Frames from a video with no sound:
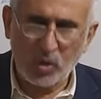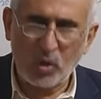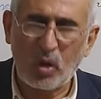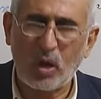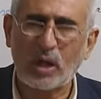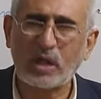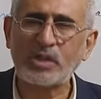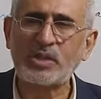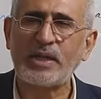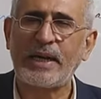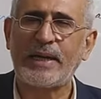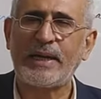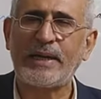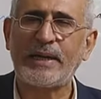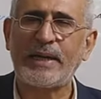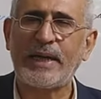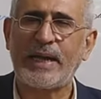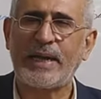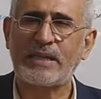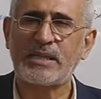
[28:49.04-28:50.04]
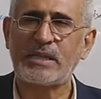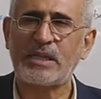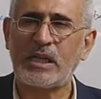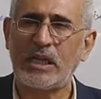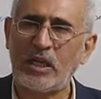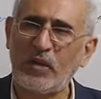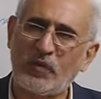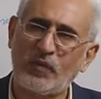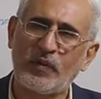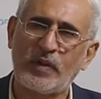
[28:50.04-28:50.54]
monoxide gas,
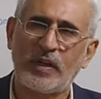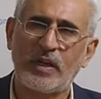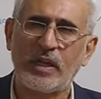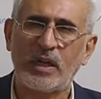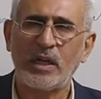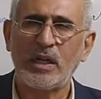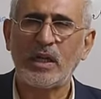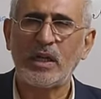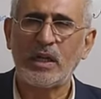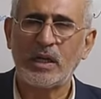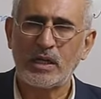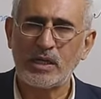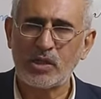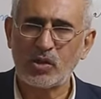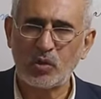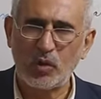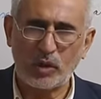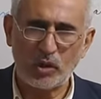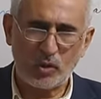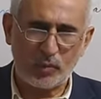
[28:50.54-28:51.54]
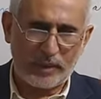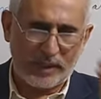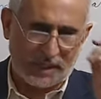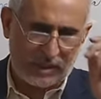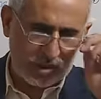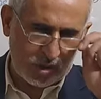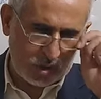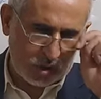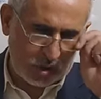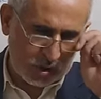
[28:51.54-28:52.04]
if is going to be
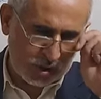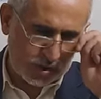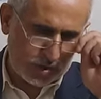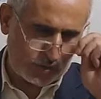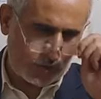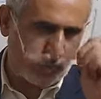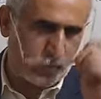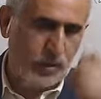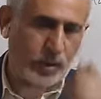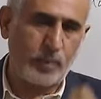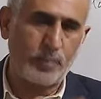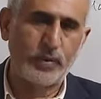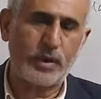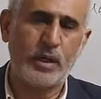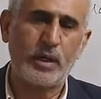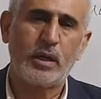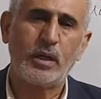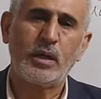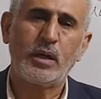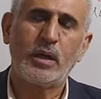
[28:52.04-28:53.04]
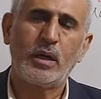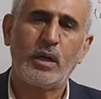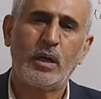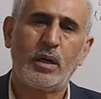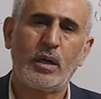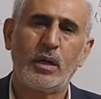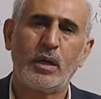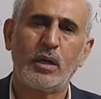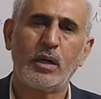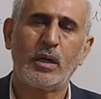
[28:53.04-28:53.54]
exhaust from the
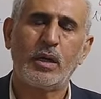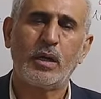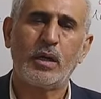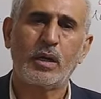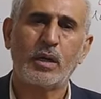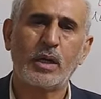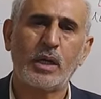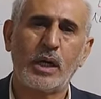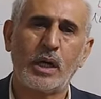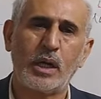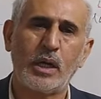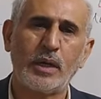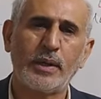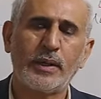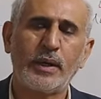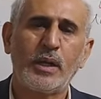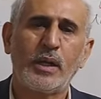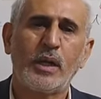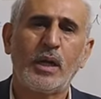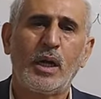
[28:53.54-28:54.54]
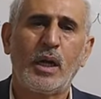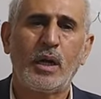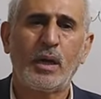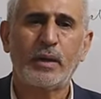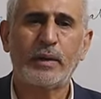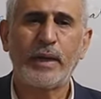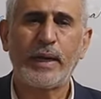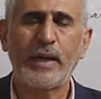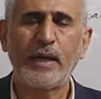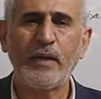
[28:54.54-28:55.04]
car
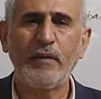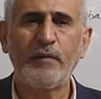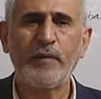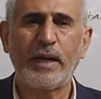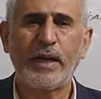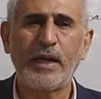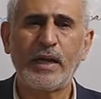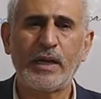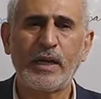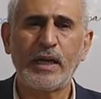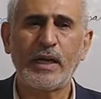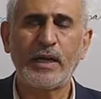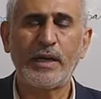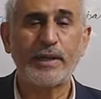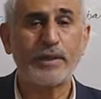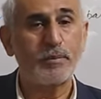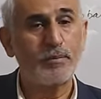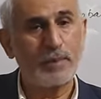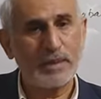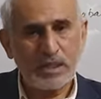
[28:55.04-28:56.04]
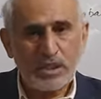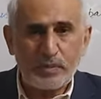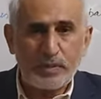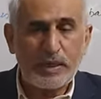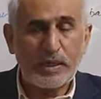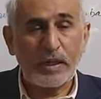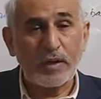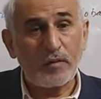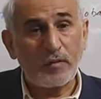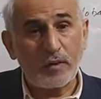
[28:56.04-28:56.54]
or any vehicle, it must
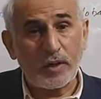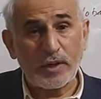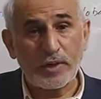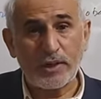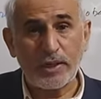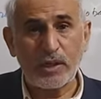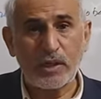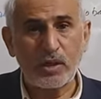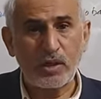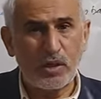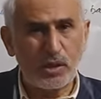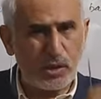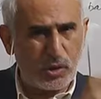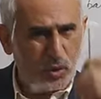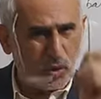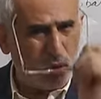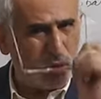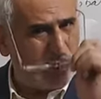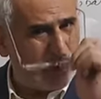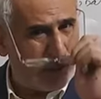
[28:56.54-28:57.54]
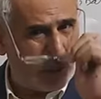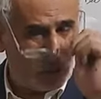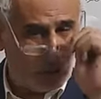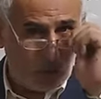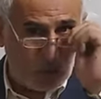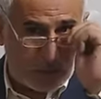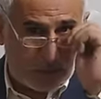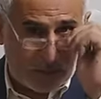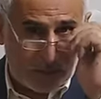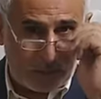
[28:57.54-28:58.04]
be converted
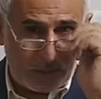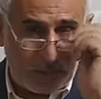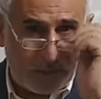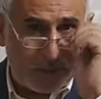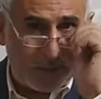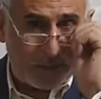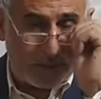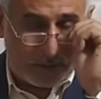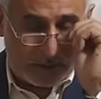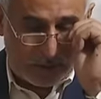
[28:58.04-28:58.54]
into carbon